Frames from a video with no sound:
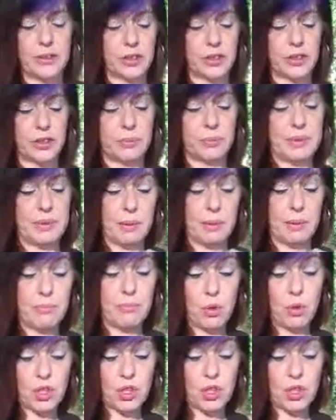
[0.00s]
This could be
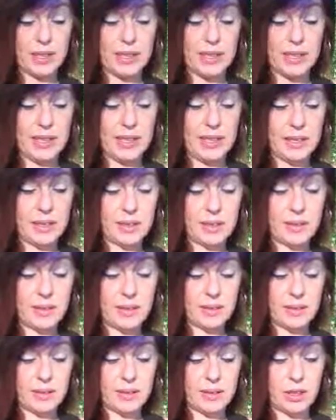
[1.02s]
emotionally,
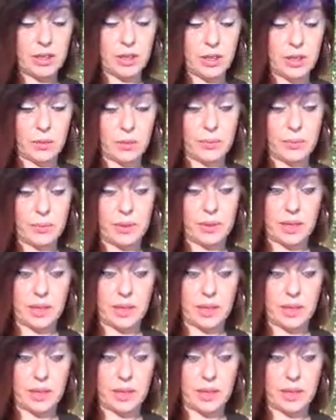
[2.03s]
you know,